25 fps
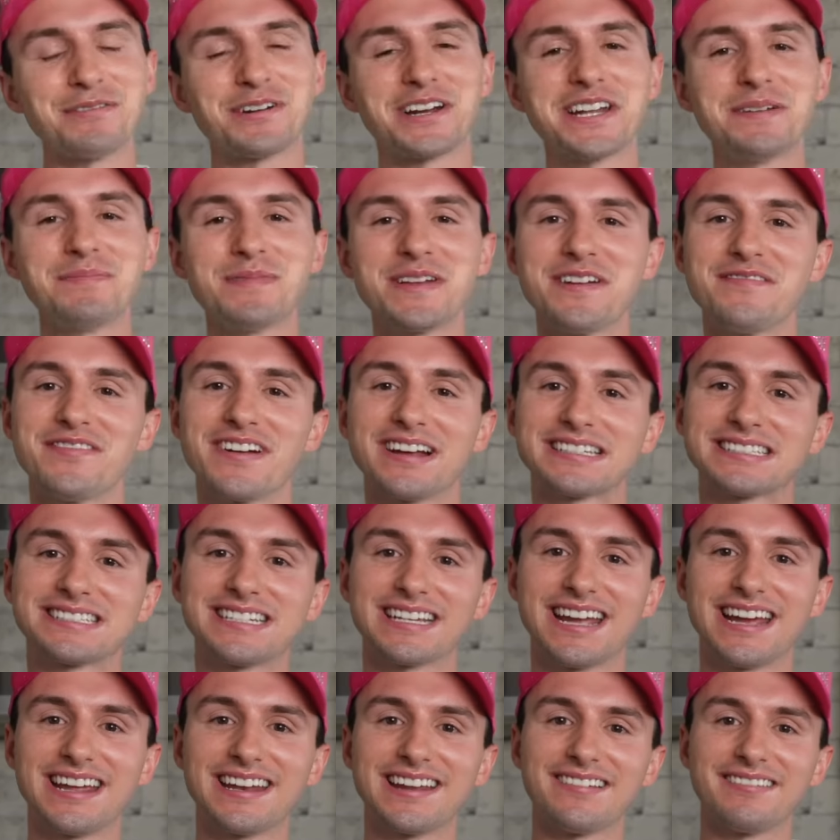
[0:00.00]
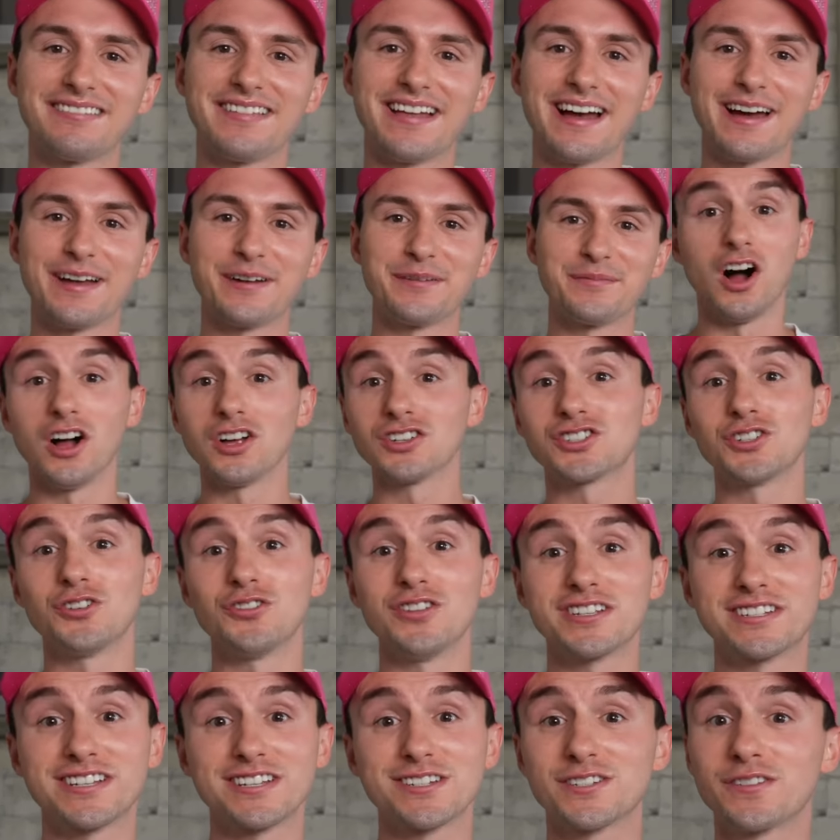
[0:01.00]
we're gonna be investigating that. Also,
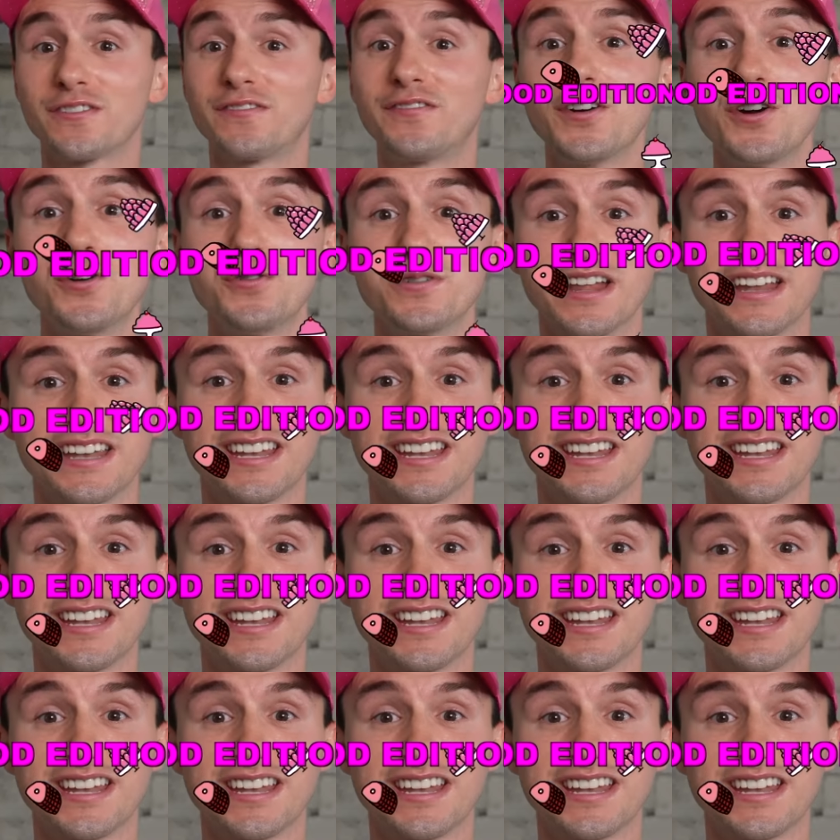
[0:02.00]
this is food